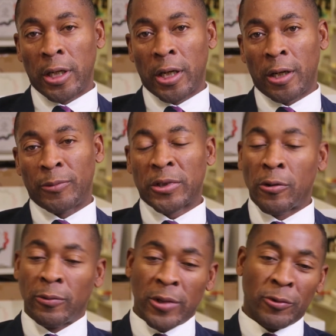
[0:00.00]
Um,
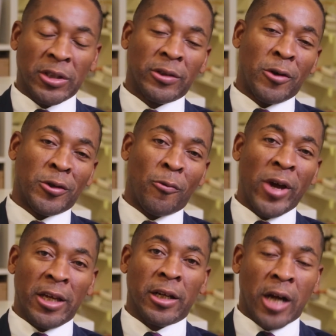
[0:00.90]
so it was, it was a
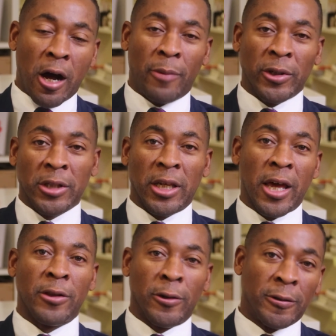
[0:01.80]
way to cobble
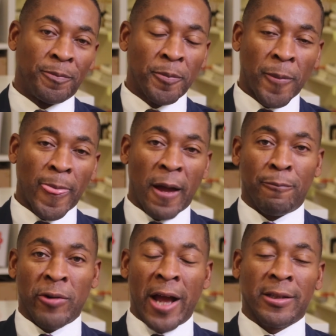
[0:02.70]
together a
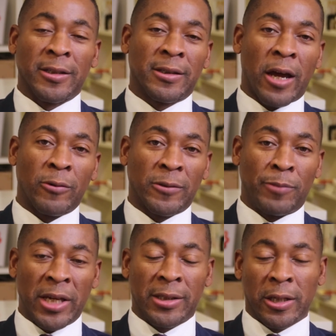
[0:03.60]
practice that was
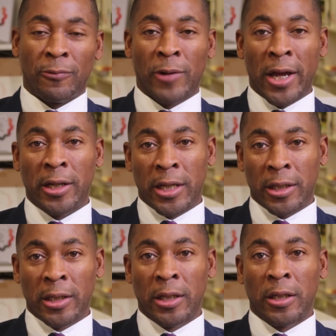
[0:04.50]
based in
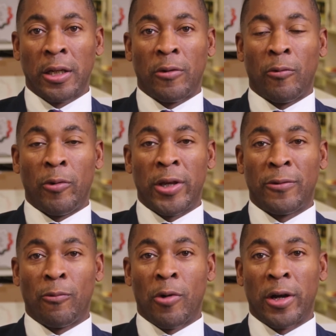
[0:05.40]
writing
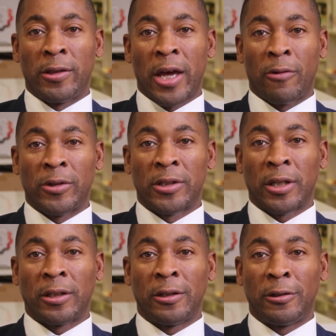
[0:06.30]
with one that was
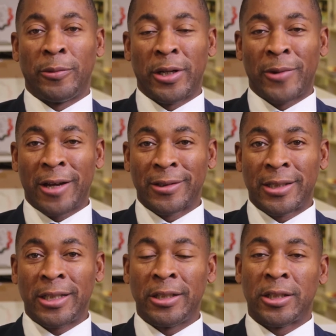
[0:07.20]
a little bit about
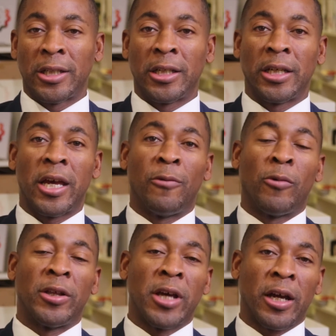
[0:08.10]
teaching and
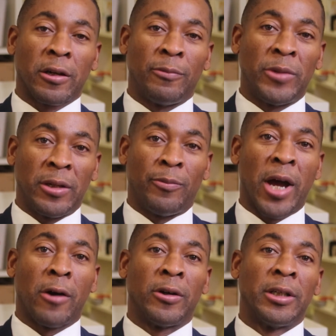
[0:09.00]
one that could be
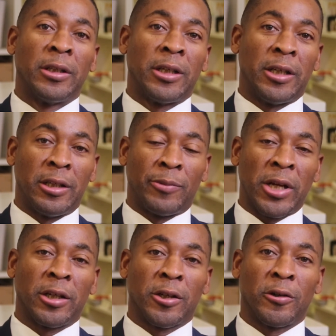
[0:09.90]
about
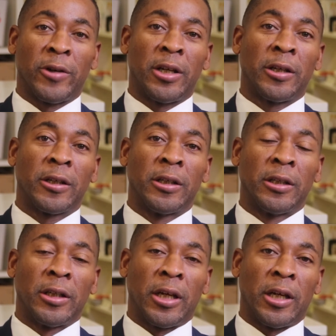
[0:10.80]
independent curating.
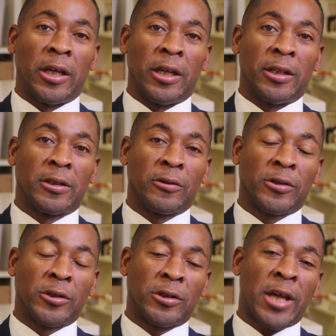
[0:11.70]
And so
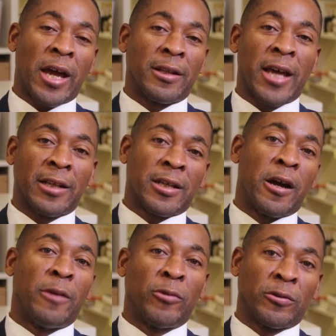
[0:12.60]
that, that
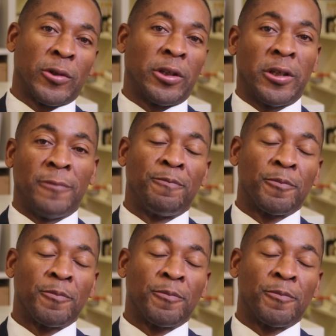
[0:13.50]
time was really